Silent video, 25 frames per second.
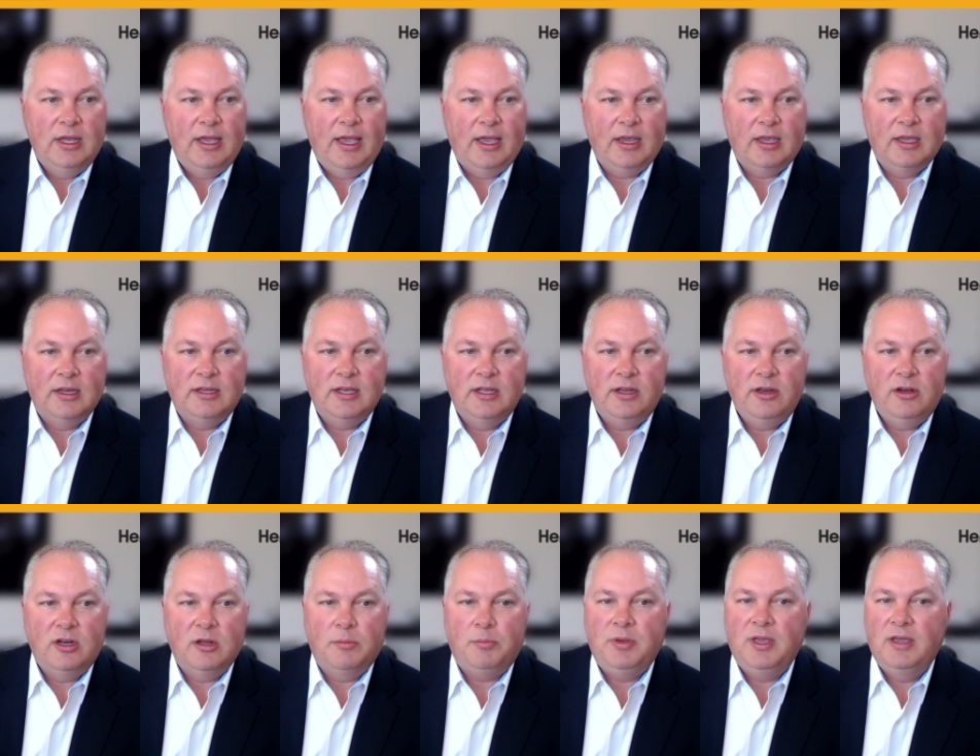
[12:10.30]
and
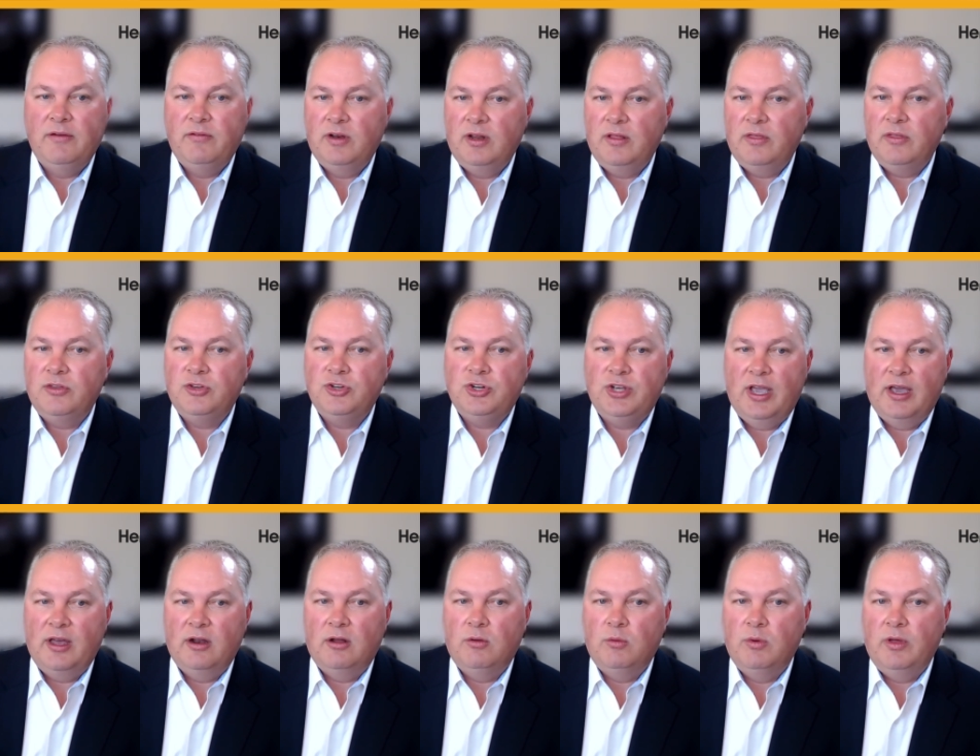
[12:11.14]
continue to pivot in this
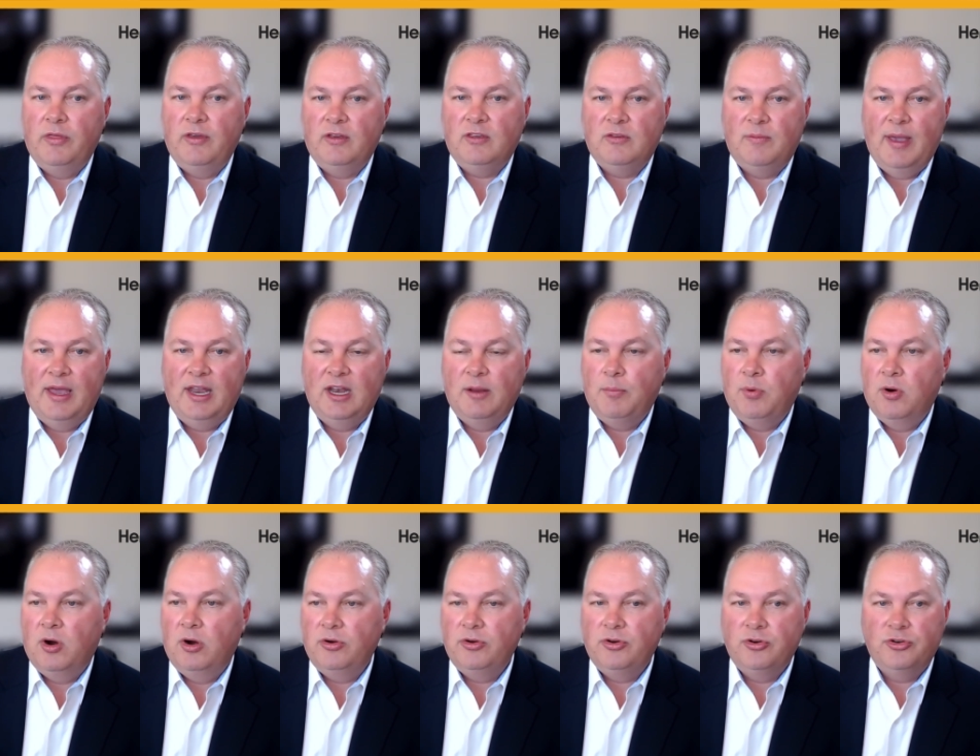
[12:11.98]
channel with expanded
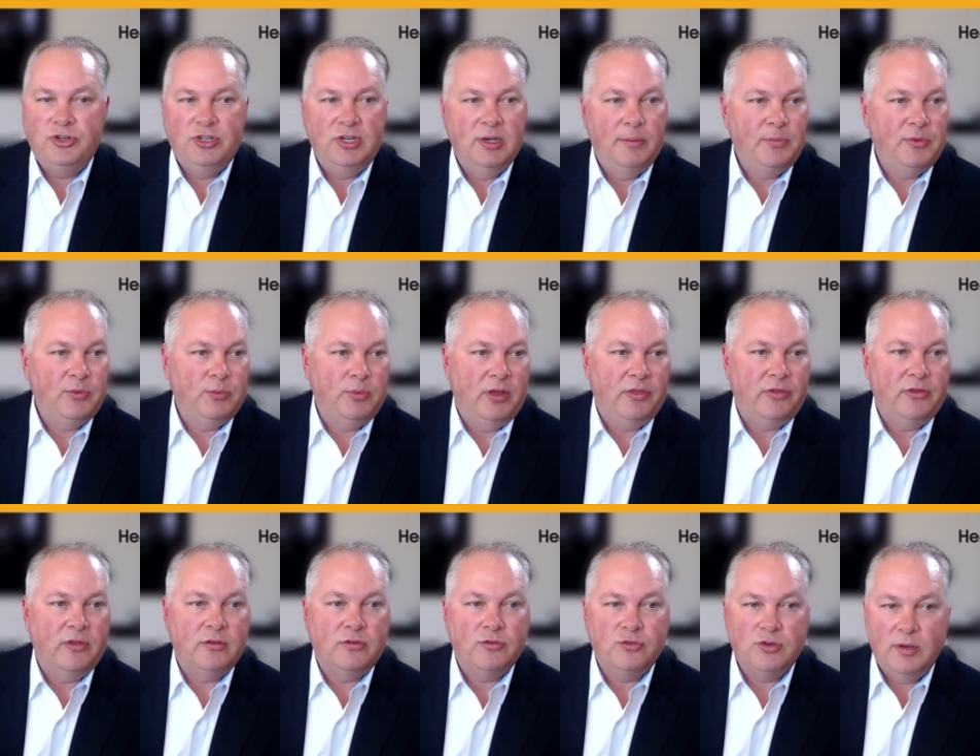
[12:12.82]
partnerships
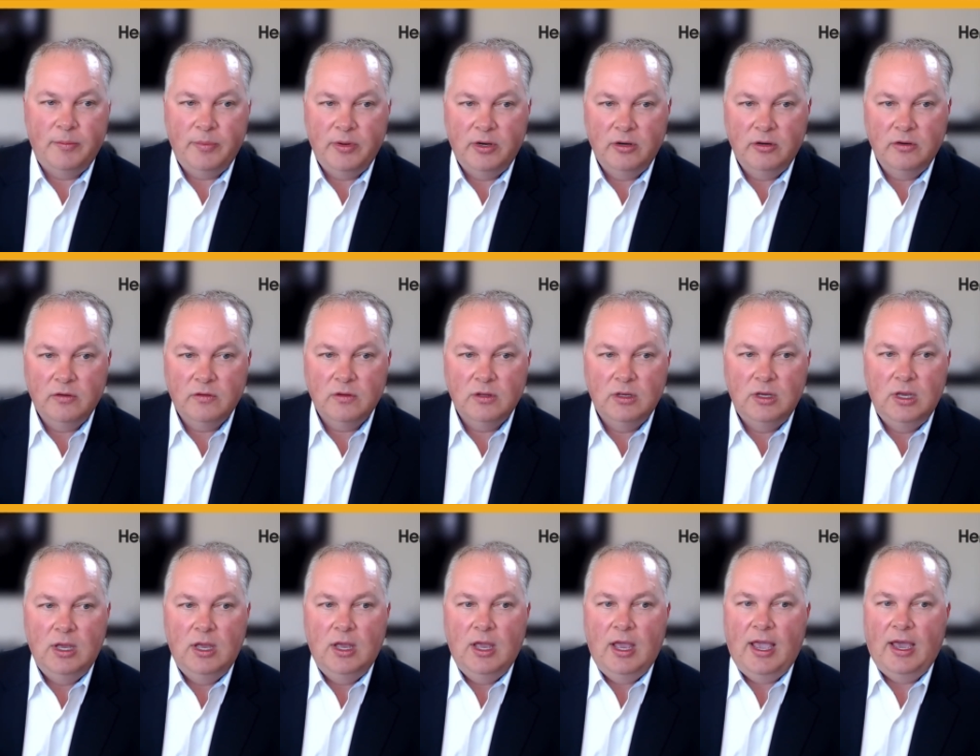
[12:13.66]
with distributors
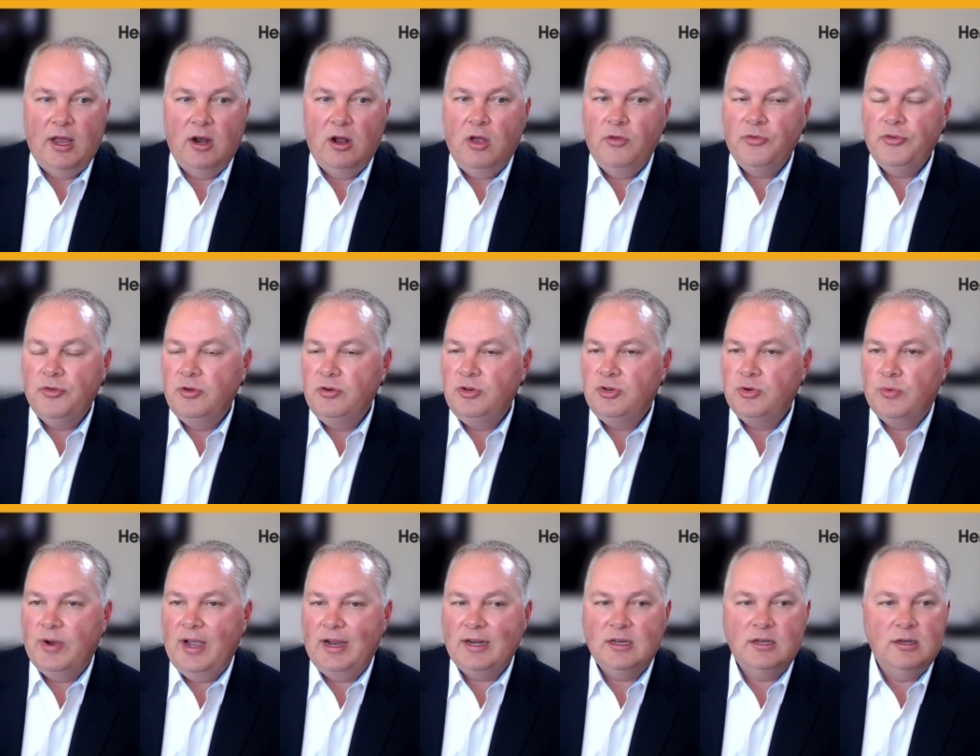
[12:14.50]
and also
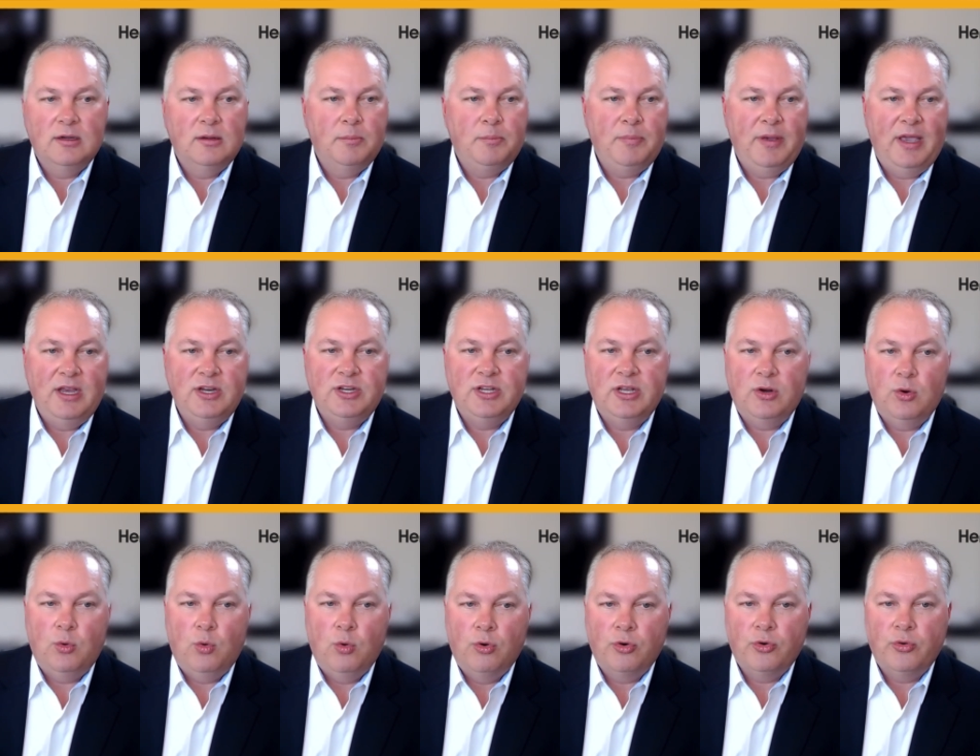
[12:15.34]
direct
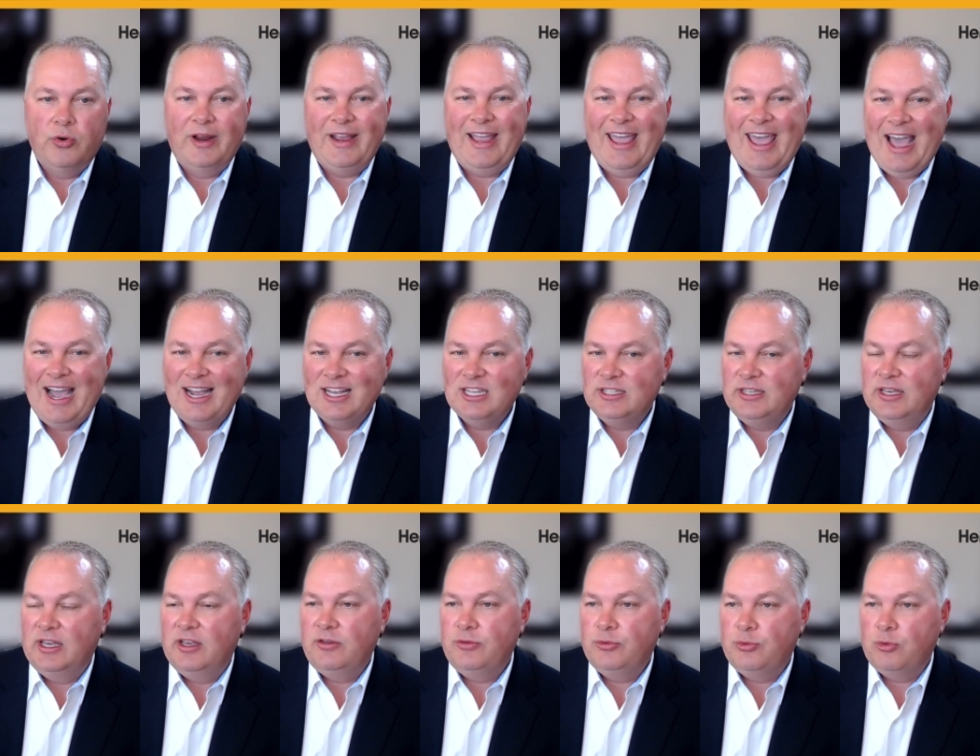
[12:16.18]
patient ordering
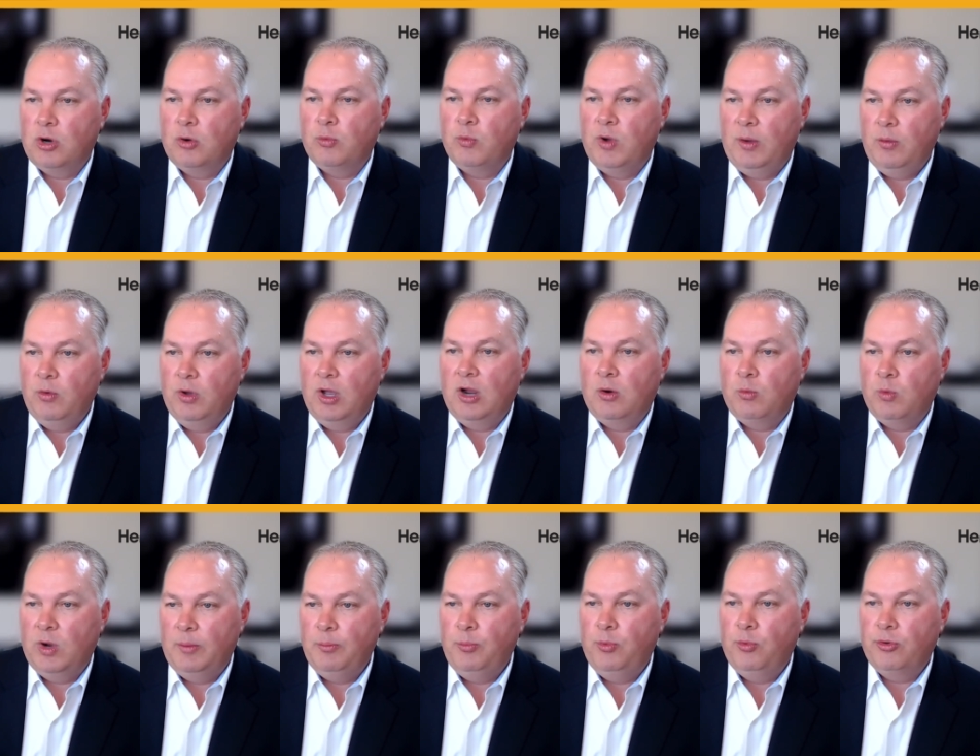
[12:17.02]
access through our web,
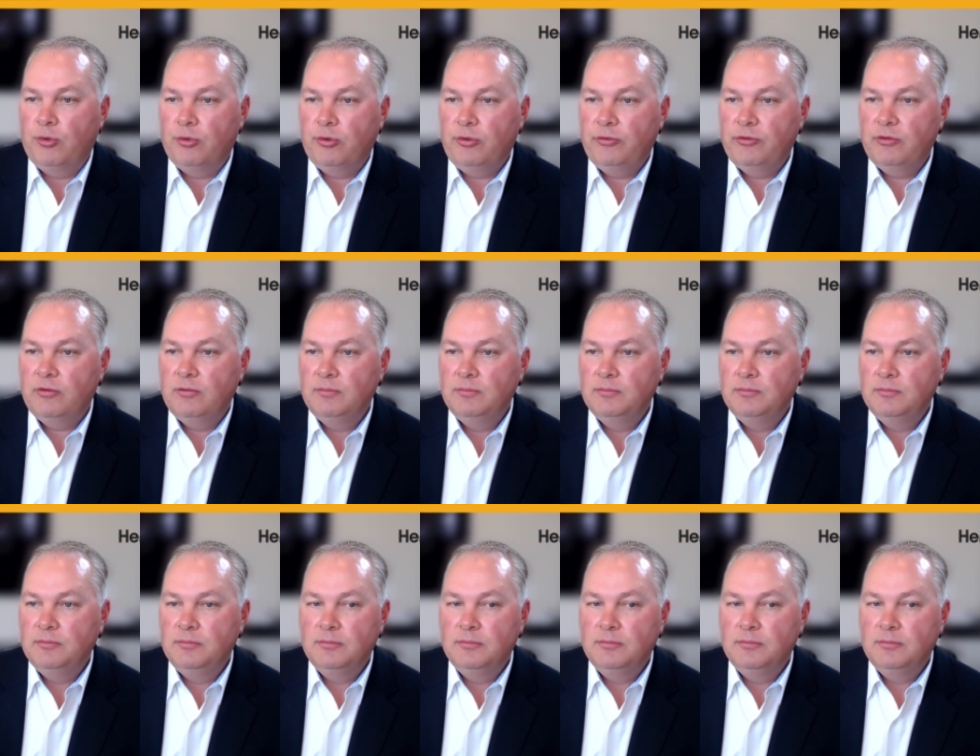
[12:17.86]
our web portals.